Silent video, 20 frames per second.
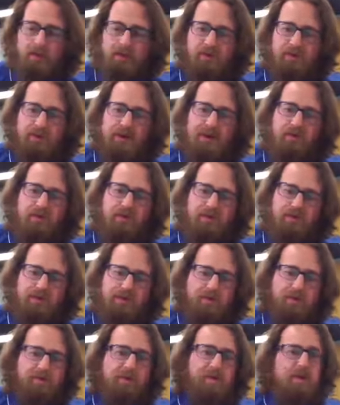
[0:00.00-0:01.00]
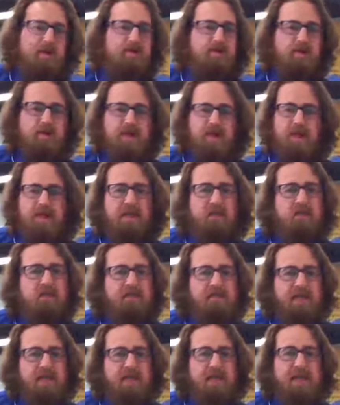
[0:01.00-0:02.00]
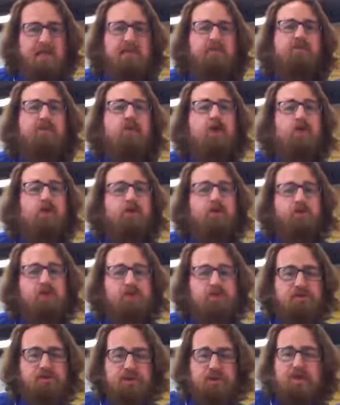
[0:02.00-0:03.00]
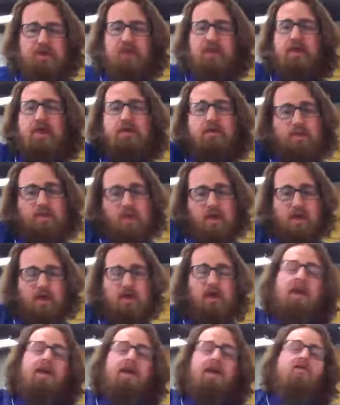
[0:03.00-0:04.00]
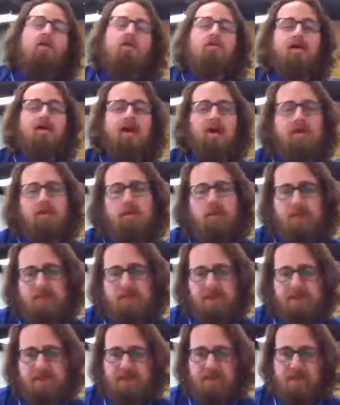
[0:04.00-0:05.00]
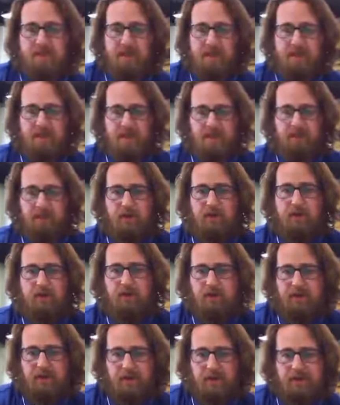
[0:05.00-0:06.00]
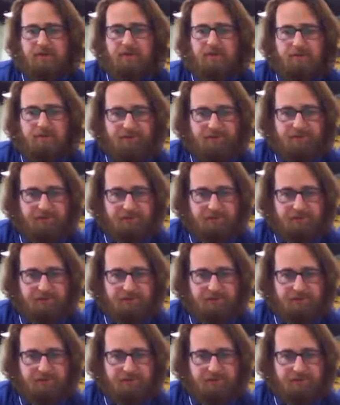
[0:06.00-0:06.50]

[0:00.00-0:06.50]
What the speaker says: that muscle can become really irritated if we overuse it, doing a lot of overhead motions and some other things.